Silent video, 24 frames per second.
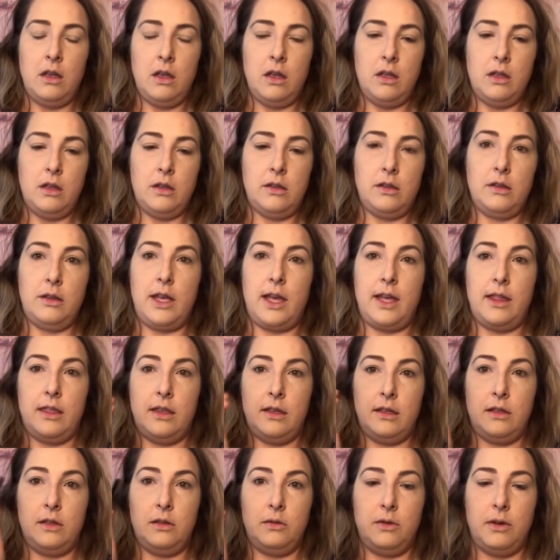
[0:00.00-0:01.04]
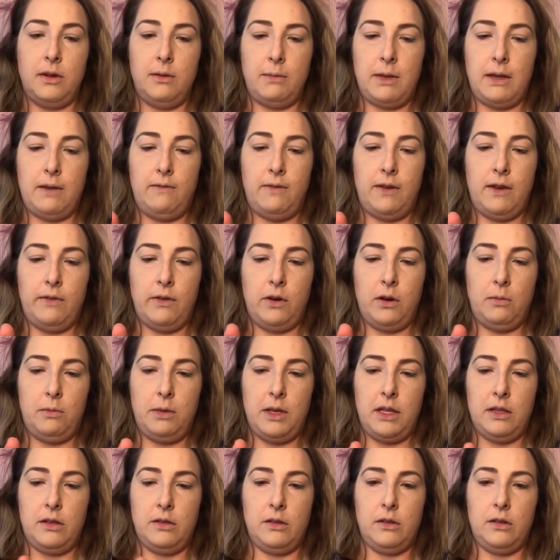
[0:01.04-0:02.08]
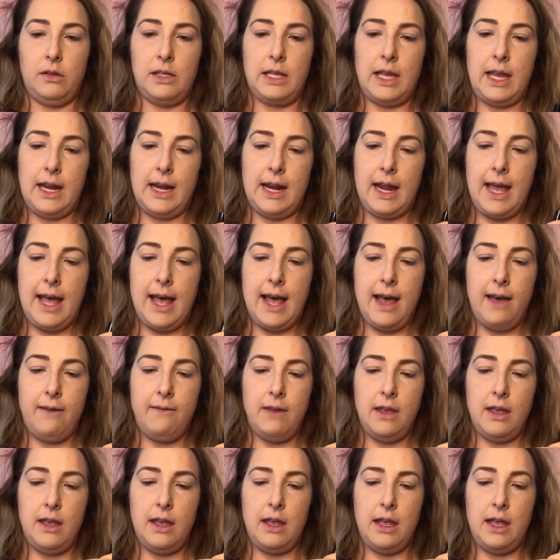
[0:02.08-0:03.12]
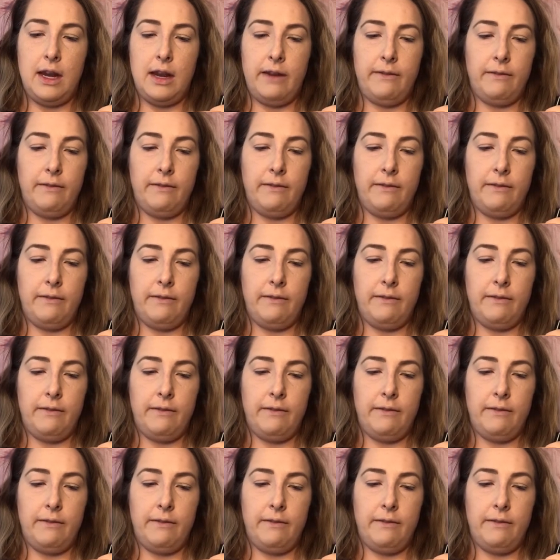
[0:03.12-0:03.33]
So yeah, this is one of my favorite pencils, and I have it in